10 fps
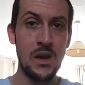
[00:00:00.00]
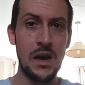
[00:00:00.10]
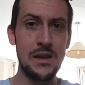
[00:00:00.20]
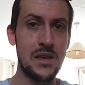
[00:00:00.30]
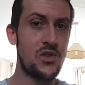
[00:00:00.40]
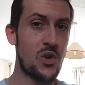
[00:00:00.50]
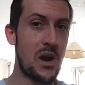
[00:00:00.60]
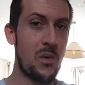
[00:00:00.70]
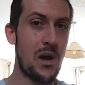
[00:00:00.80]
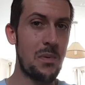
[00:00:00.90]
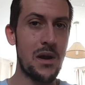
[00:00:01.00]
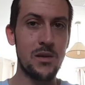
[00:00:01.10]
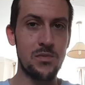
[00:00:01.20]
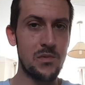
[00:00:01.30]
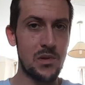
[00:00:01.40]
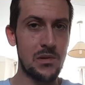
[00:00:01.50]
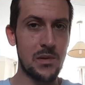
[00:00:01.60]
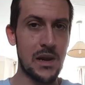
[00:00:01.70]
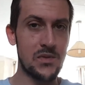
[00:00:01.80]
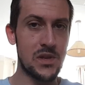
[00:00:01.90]
I did try a while back. Well, I'm
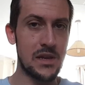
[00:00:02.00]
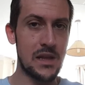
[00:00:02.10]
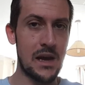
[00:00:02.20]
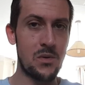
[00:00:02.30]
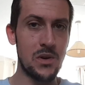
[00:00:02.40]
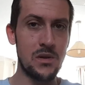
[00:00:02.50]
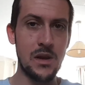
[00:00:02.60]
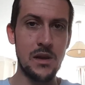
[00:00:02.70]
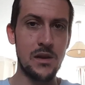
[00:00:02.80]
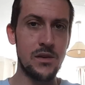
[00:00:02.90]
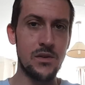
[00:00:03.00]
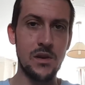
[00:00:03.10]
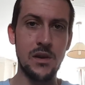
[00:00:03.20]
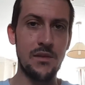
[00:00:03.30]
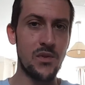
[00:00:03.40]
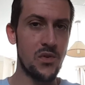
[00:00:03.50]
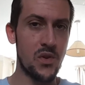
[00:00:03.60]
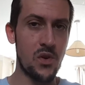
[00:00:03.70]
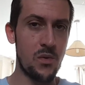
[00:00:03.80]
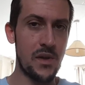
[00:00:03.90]
gonna have to dig that out and have another
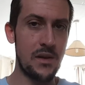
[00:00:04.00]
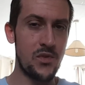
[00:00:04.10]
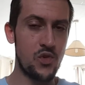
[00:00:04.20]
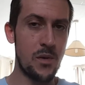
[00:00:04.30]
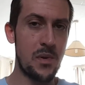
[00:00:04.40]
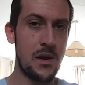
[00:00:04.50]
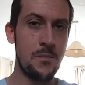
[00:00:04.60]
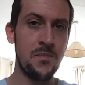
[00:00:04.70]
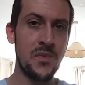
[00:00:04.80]
go with that in the dripper.